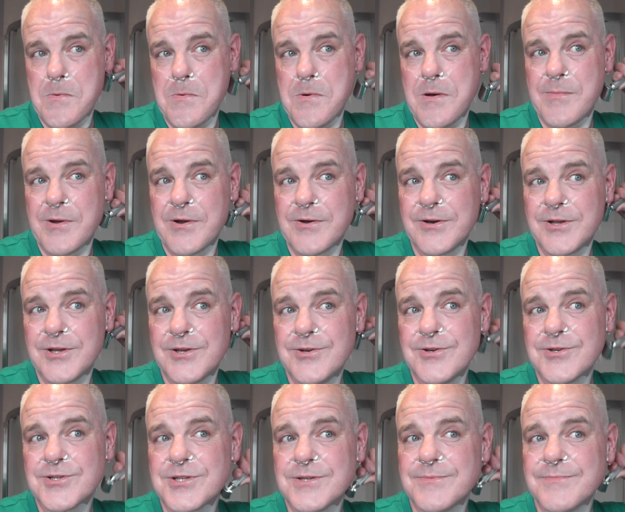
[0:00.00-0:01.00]
what am I going to
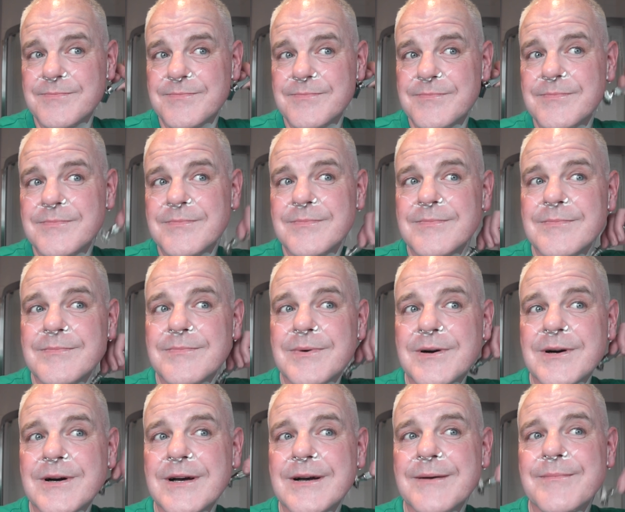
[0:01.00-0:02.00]
use?
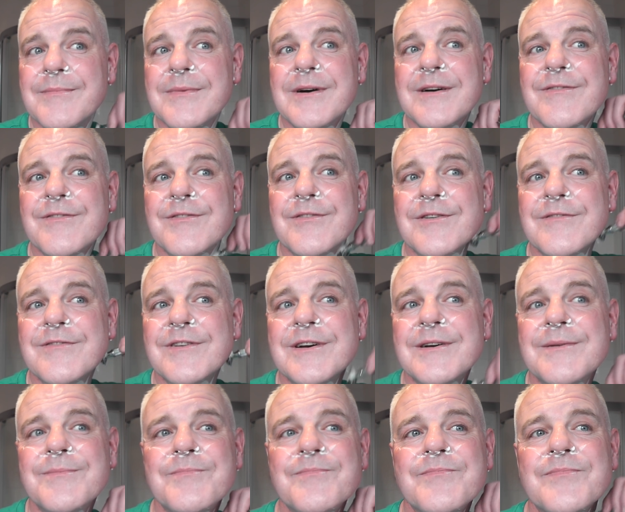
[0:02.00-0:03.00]
But um, I've thought of
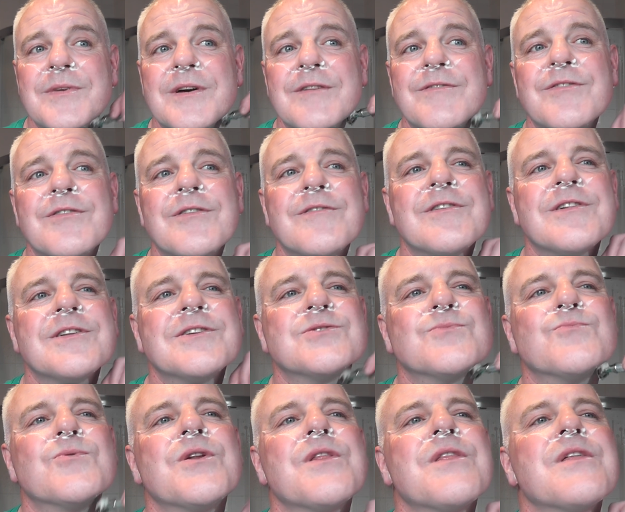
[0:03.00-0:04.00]
a, I've thought of at
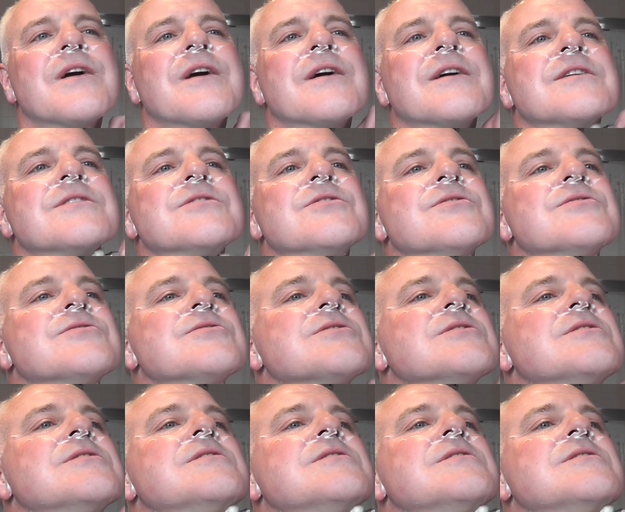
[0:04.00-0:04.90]
least one thing I can use.